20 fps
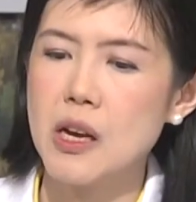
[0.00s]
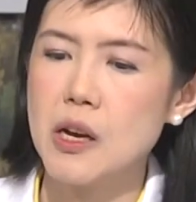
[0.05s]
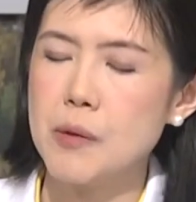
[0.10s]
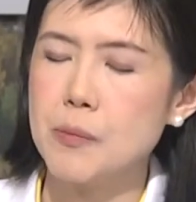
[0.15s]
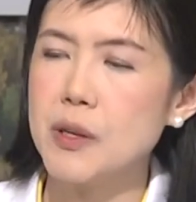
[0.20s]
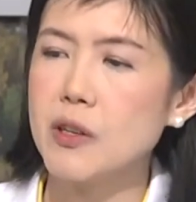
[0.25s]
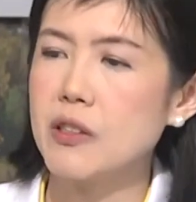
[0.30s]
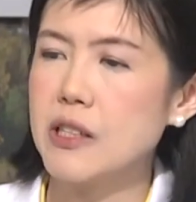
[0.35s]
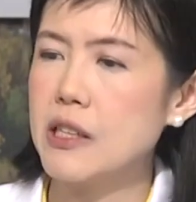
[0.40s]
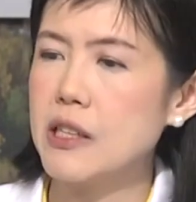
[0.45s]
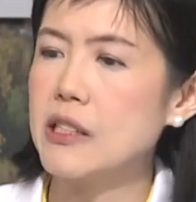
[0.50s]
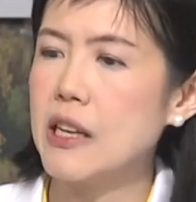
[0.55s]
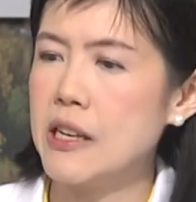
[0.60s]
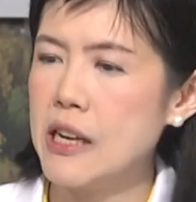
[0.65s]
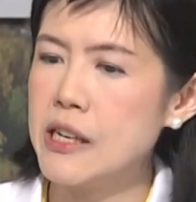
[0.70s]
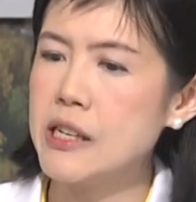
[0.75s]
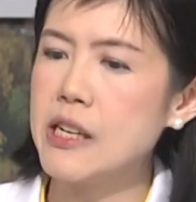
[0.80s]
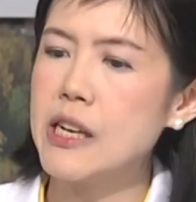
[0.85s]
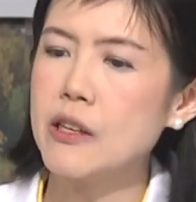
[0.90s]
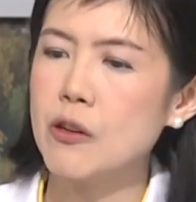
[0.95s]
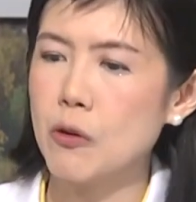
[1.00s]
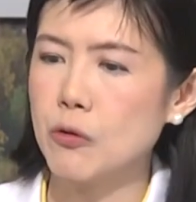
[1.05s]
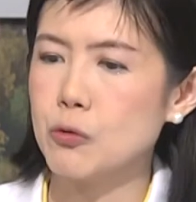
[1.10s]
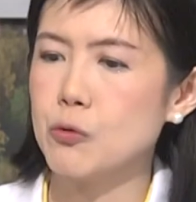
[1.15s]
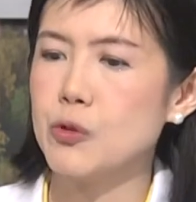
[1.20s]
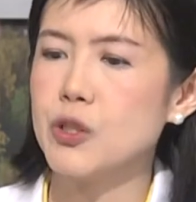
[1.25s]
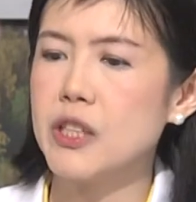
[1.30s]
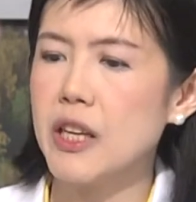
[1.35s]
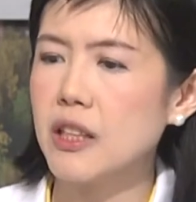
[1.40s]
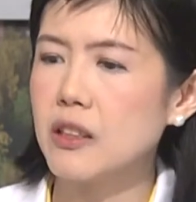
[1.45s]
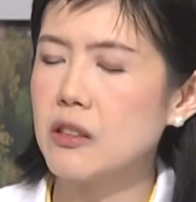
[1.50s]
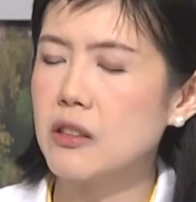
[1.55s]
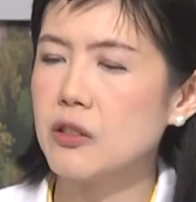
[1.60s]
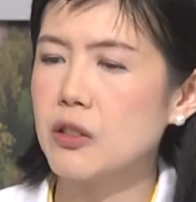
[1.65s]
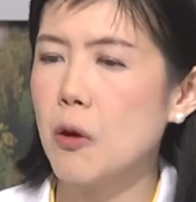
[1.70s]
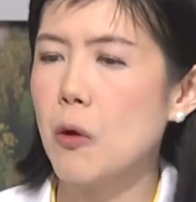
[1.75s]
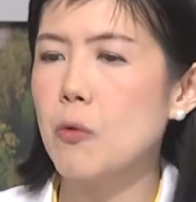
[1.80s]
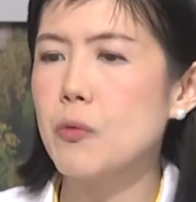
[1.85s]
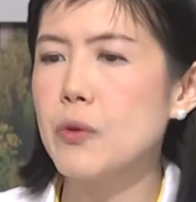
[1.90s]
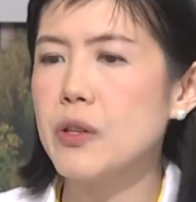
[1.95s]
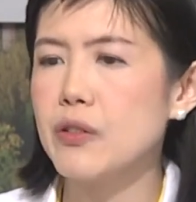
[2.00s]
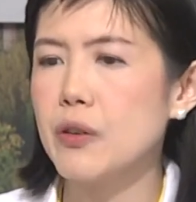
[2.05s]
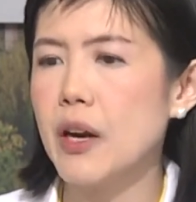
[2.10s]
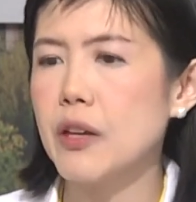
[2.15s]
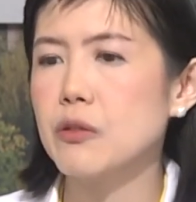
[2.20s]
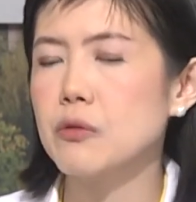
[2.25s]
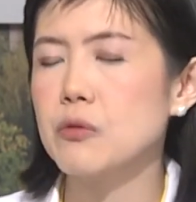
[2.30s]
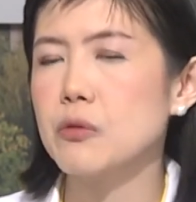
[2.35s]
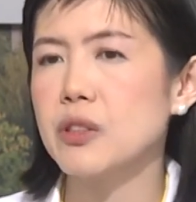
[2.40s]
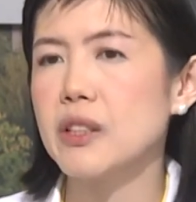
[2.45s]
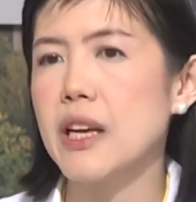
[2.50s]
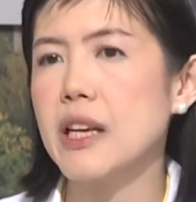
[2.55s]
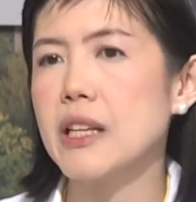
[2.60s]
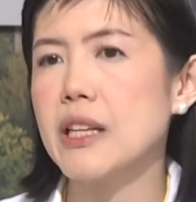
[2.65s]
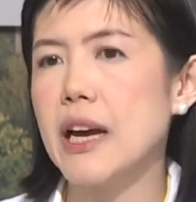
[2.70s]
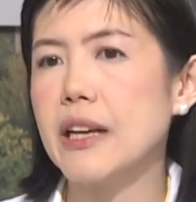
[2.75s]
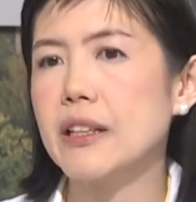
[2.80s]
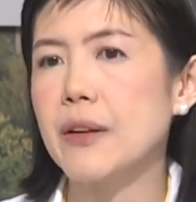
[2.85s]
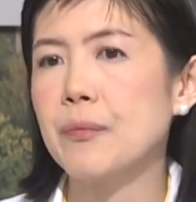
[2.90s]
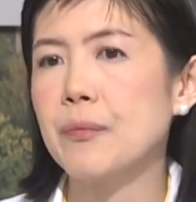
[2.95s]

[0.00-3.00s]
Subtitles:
Because and then they go to check. So we try to say that